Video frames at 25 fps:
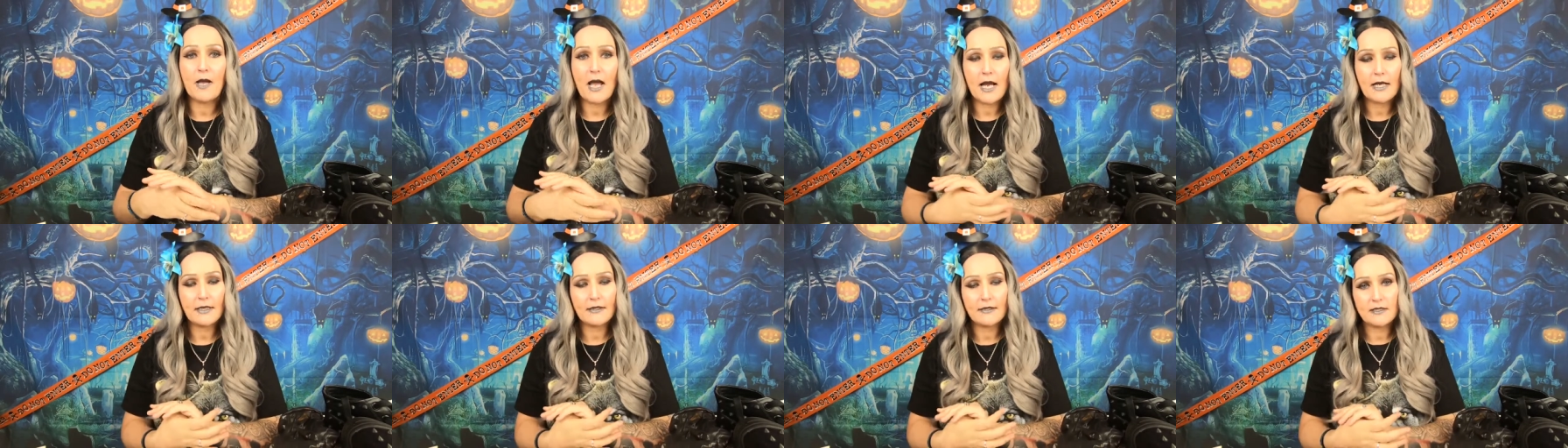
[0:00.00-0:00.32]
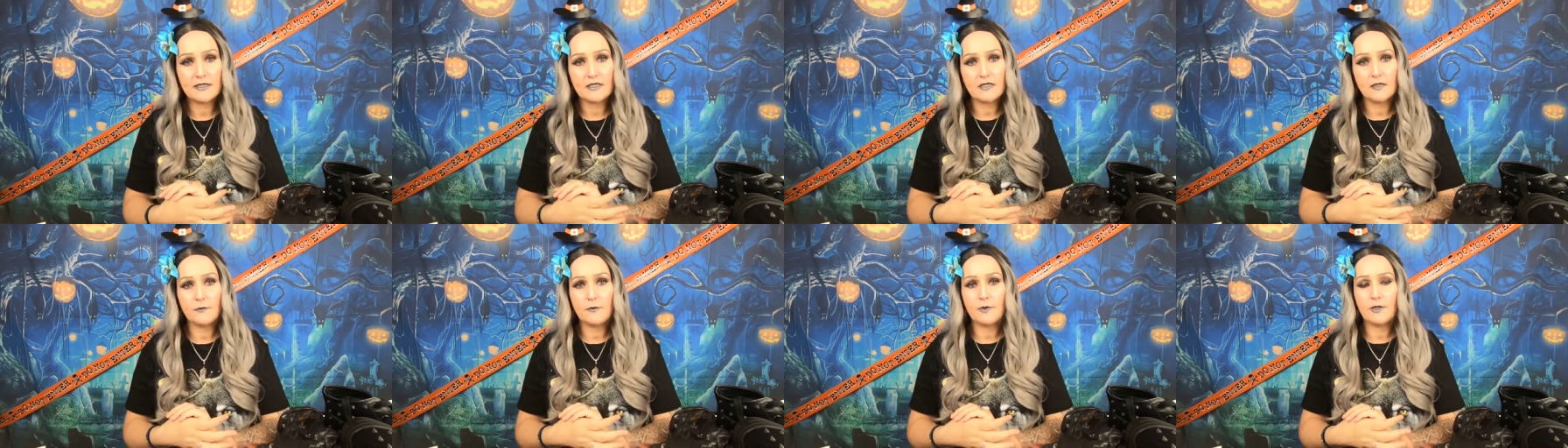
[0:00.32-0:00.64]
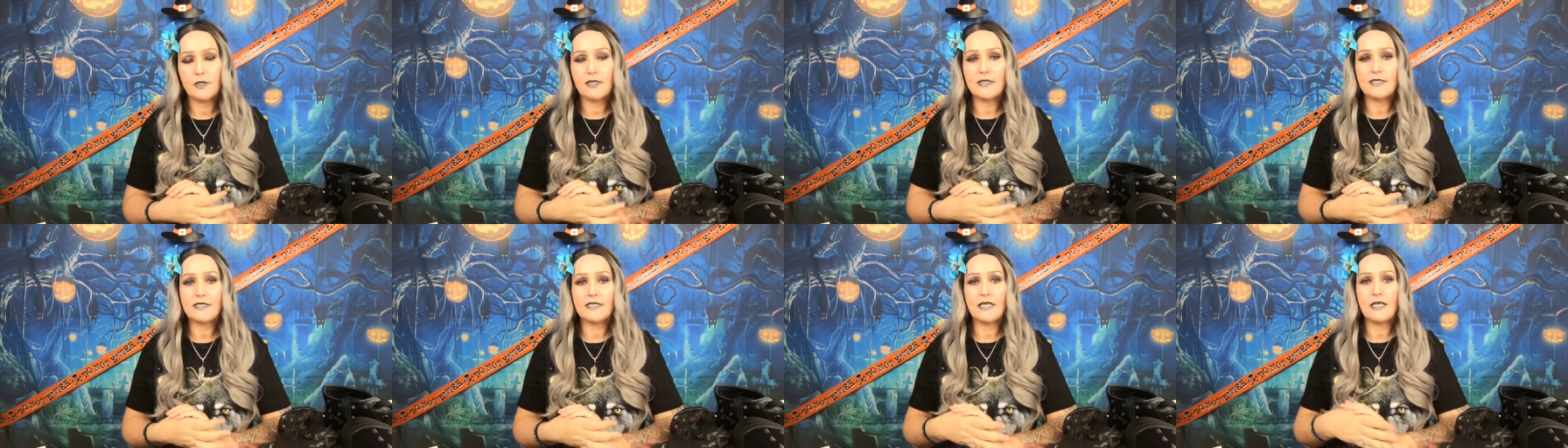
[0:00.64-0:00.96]
back
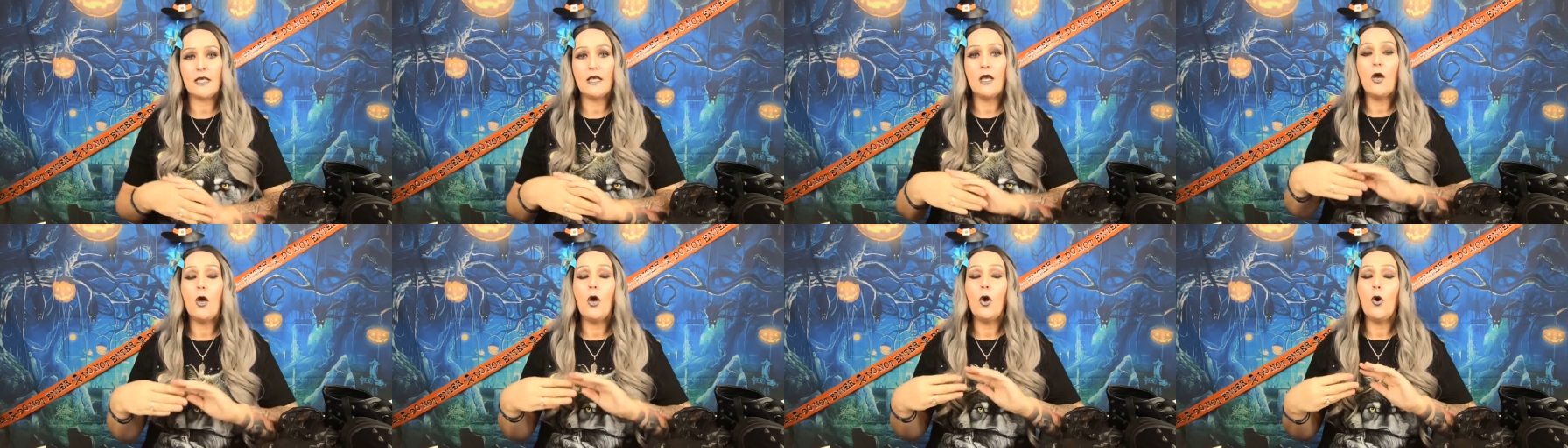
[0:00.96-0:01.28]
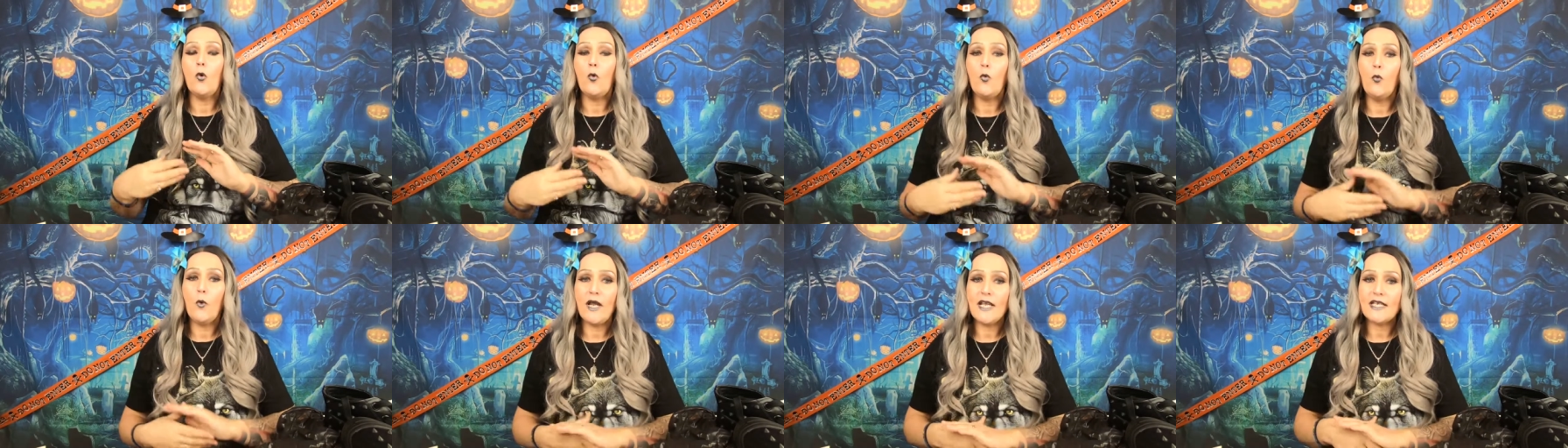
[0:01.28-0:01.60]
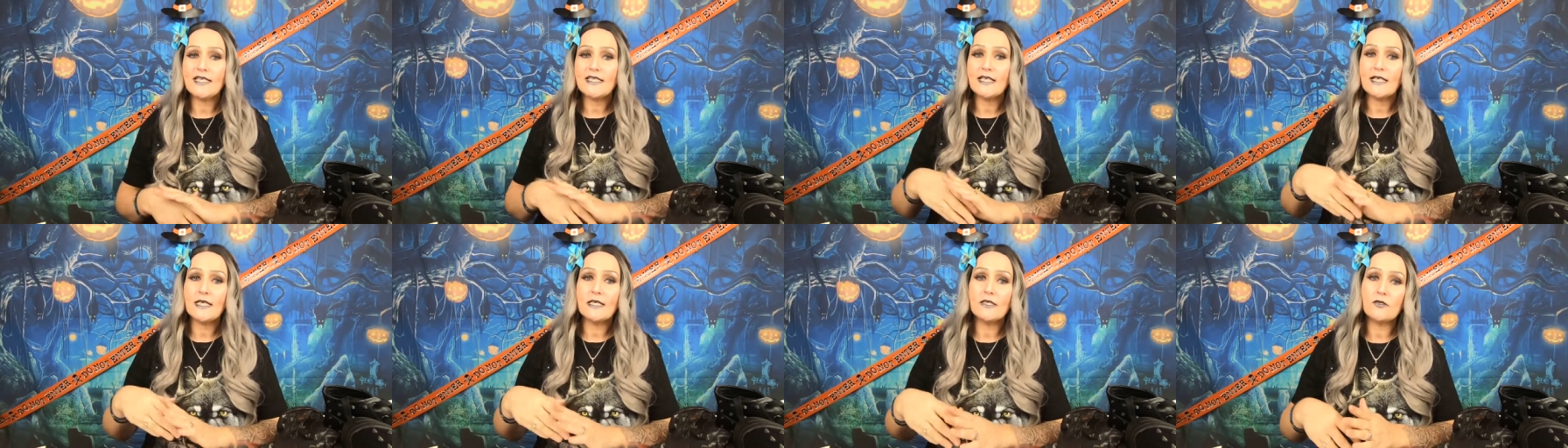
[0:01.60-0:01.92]
disability,
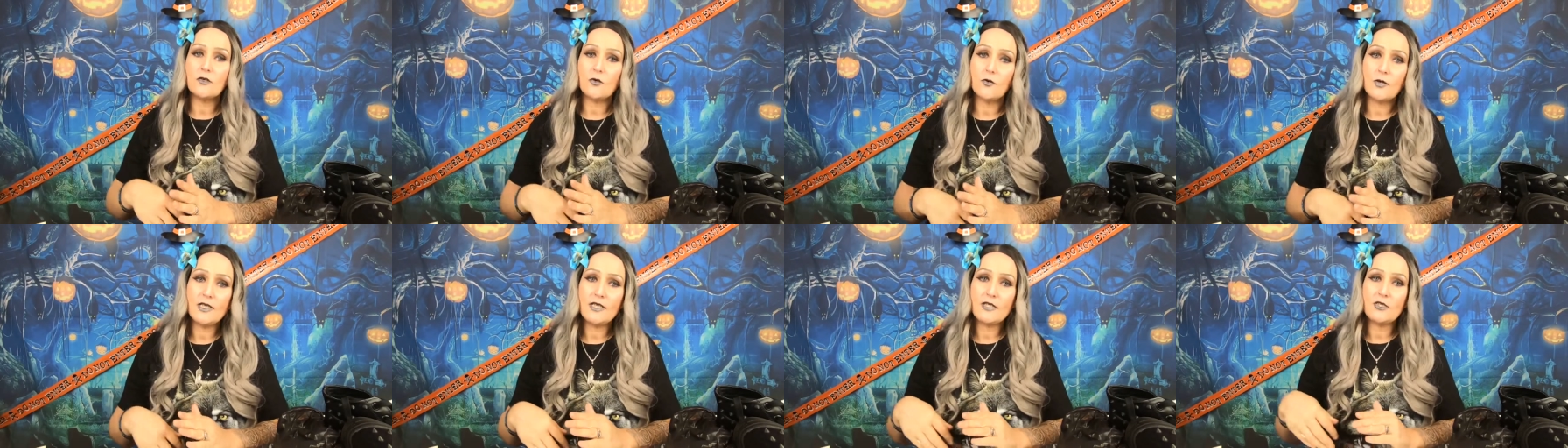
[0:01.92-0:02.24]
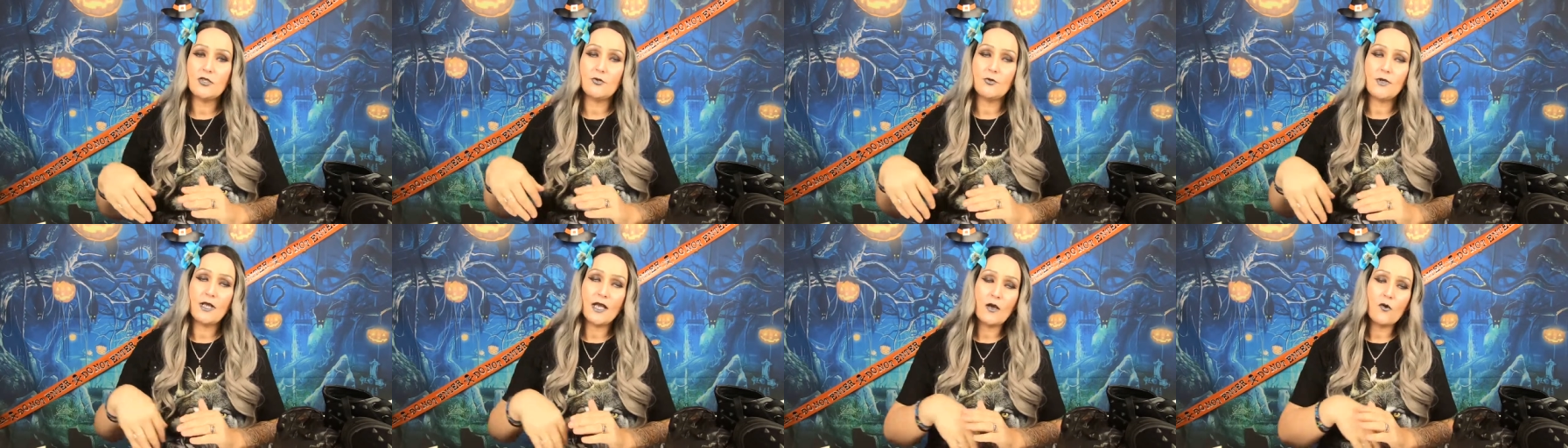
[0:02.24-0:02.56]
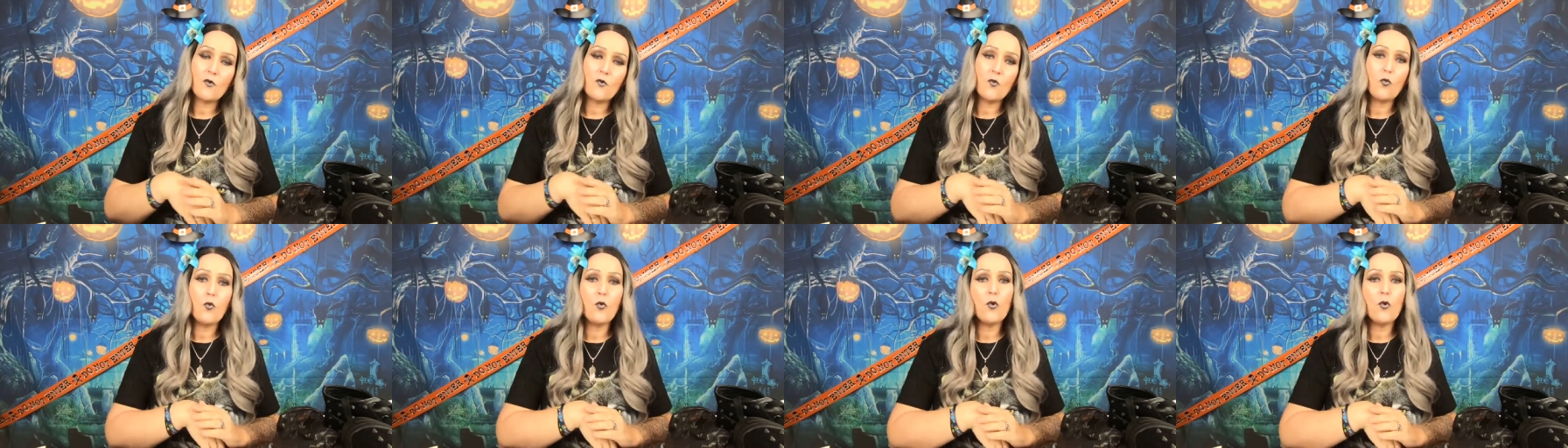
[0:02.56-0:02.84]
which is going to get